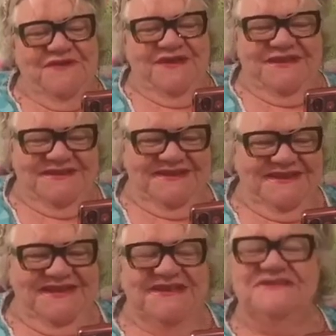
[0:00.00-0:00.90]
fun
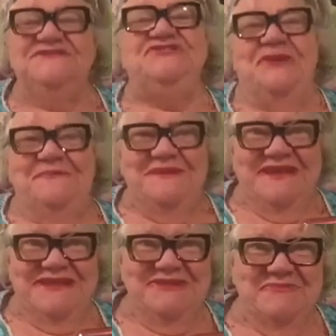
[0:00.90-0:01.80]

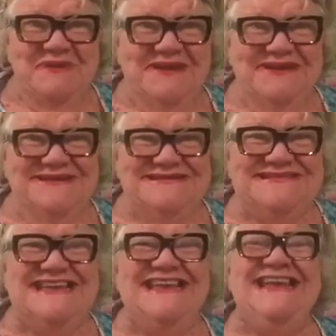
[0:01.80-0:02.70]
jumping in the puddles.